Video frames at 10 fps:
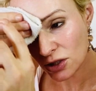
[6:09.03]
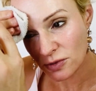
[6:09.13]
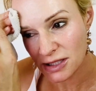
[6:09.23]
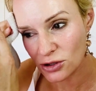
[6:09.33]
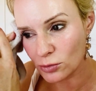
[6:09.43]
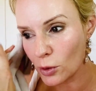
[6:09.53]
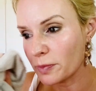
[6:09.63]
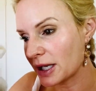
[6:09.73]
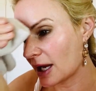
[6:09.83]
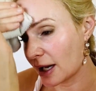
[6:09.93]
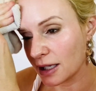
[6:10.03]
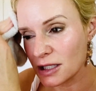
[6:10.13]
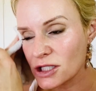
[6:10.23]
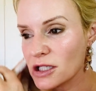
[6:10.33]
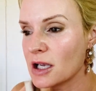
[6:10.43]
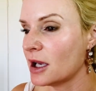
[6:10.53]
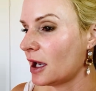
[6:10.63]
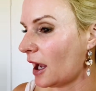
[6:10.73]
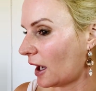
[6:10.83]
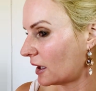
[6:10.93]
to its normal pH,
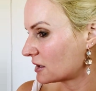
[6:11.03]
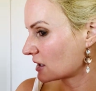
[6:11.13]
and